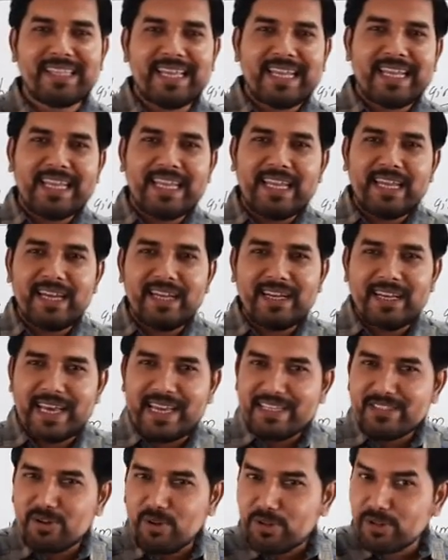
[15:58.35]
then he
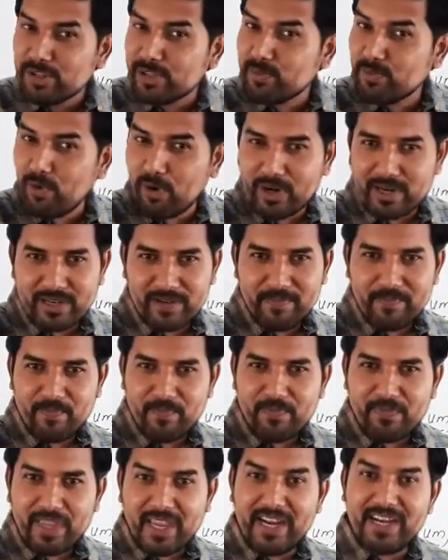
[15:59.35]
dies on the
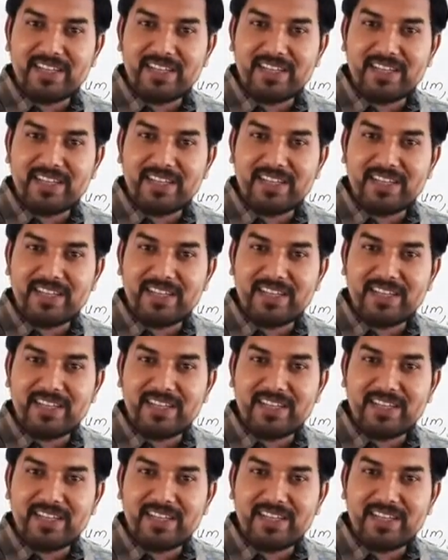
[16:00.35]
spot.